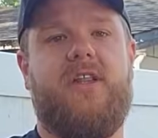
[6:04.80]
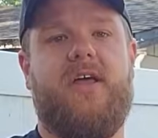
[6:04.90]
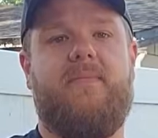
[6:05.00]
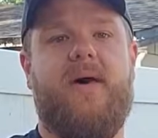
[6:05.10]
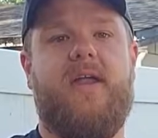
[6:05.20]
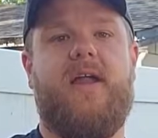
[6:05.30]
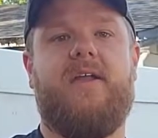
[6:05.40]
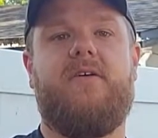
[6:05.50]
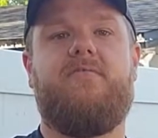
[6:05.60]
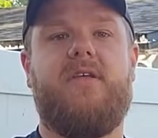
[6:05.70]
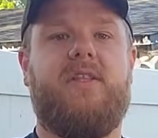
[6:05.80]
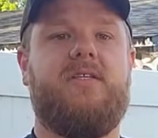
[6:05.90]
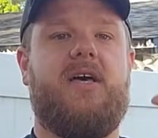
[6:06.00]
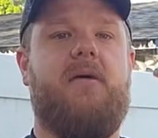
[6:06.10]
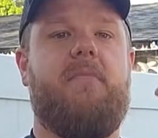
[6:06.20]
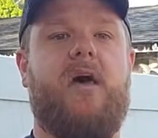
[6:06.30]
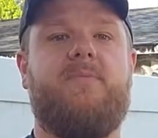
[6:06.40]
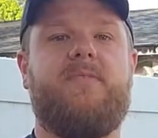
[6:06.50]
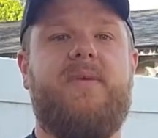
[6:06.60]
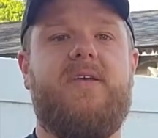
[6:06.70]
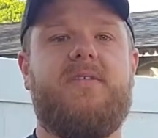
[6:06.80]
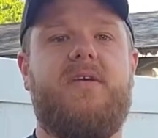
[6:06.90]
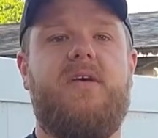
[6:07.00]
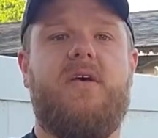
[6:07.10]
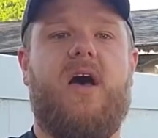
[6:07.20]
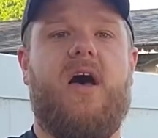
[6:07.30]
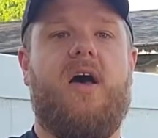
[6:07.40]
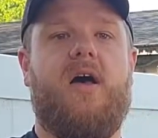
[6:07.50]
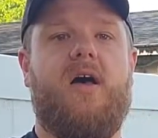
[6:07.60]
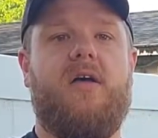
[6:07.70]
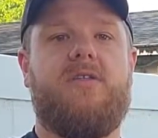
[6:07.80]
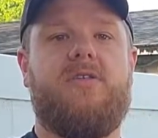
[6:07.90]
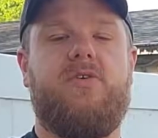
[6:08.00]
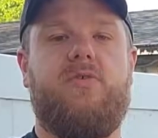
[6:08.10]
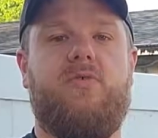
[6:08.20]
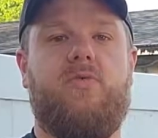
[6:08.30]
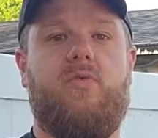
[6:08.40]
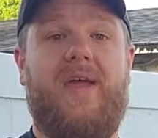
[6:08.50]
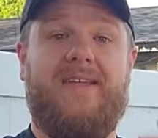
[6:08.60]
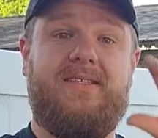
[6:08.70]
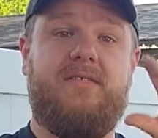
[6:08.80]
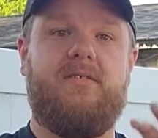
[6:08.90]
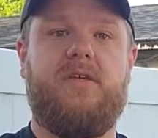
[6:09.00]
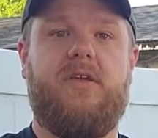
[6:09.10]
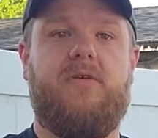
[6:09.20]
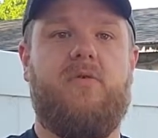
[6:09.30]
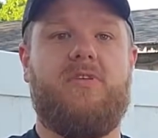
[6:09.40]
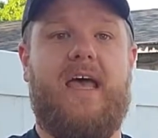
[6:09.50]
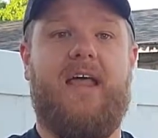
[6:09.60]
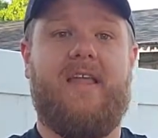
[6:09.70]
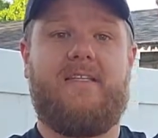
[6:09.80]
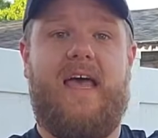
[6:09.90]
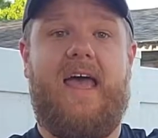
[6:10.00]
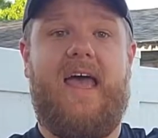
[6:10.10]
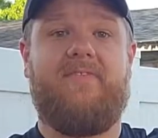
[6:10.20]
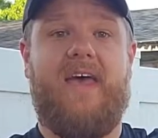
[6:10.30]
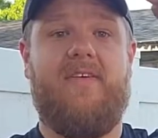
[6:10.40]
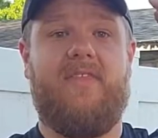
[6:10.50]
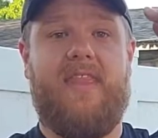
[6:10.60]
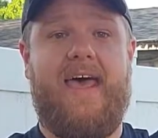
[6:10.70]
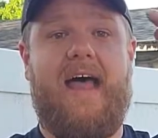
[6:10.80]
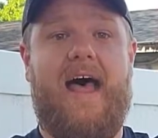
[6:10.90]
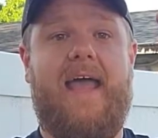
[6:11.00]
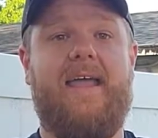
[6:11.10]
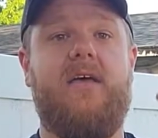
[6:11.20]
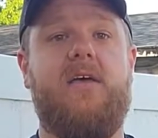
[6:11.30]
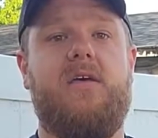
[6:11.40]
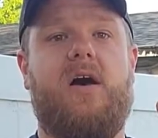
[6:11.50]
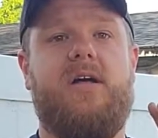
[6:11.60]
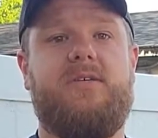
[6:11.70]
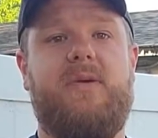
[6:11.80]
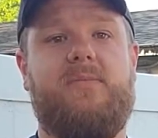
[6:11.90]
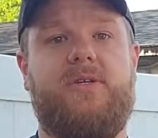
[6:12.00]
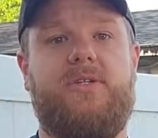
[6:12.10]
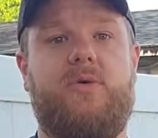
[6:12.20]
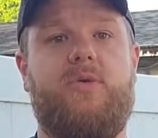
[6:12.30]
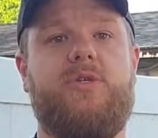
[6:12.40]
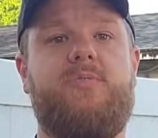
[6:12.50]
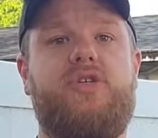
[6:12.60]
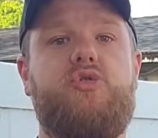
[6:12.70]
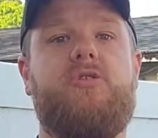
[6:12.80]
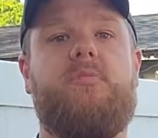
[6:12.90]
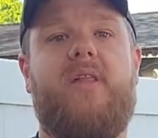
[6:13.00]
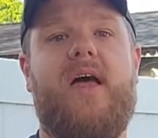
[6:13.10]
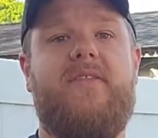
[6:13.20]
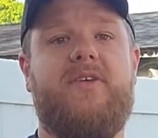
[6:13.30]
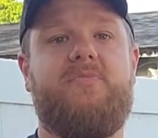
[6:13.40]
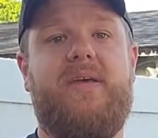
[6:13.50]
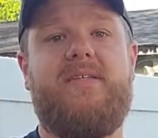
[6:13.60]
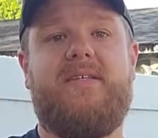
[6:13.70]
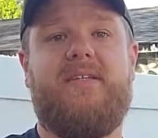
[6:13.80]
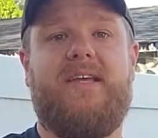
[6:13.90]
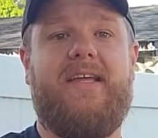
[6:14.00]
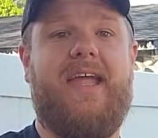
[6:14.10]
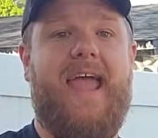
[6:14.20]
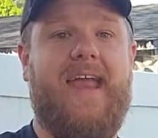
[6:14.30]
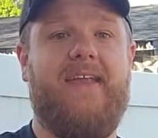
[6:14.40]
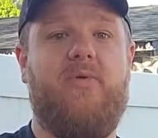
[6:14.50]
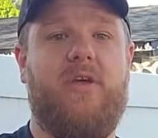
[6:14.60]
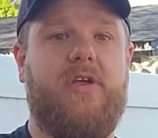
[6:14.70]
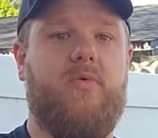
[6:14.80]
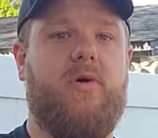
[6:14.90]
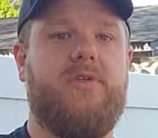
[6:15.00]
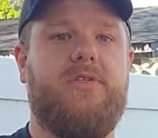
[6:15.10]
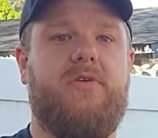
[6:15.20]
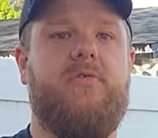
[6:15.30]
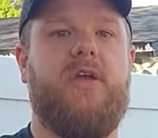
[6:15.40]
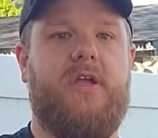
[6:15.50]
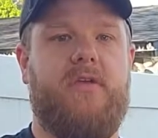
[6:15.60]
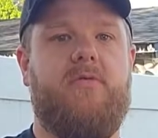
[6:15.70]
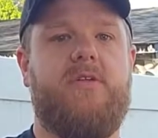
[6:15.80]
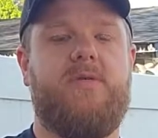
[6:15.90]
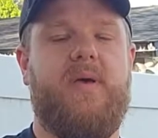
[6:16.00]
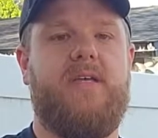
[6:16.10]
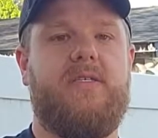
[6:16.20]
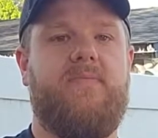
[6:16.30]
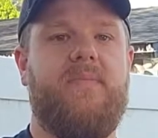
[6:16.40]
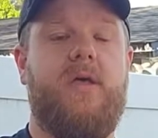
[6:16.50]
like about it. I don't need the top bottom space to waste, you know, or I have to have it that high to be able to do it, which means you could apply this basically anywhere you want to in your run space.